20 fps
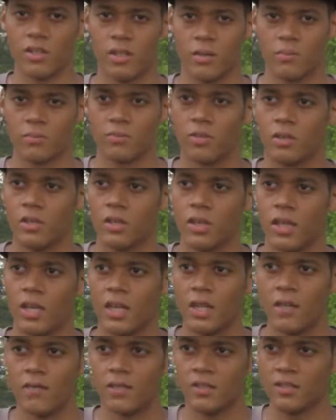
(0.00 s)
comes,
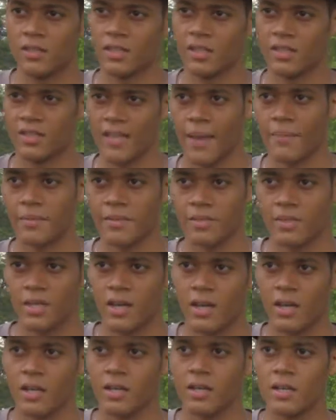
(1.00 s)
and if it's in a damaged
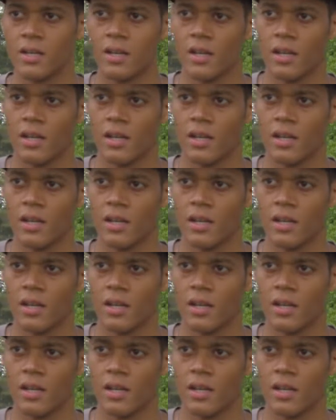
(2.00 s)
sign,